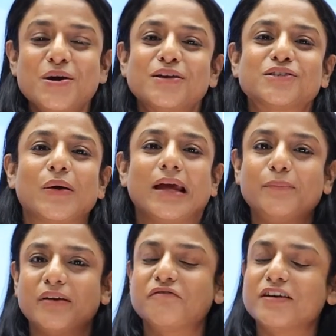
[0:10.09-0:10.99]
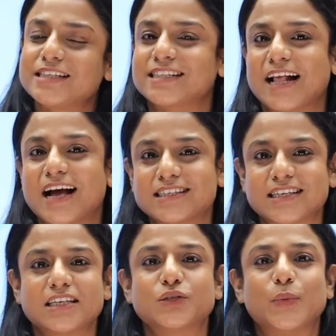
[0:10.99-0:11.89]
So, in previous
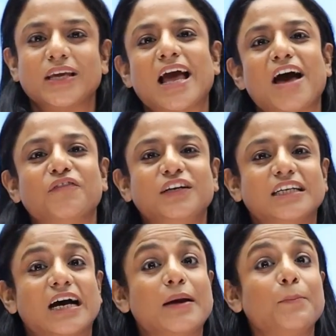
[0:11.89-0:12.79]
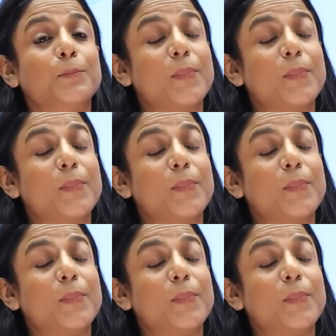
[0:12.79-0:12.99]
classes, we have done